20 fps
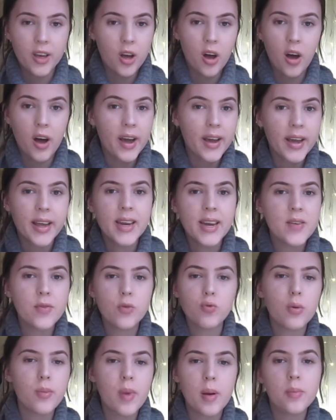I can never
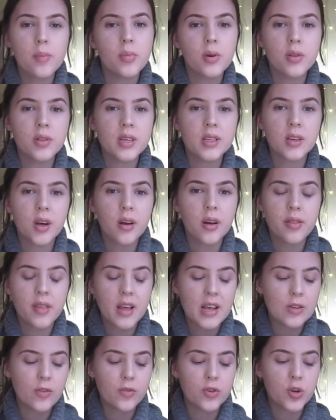remember these kind of
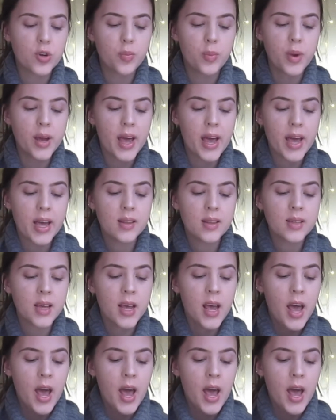things off the top of my head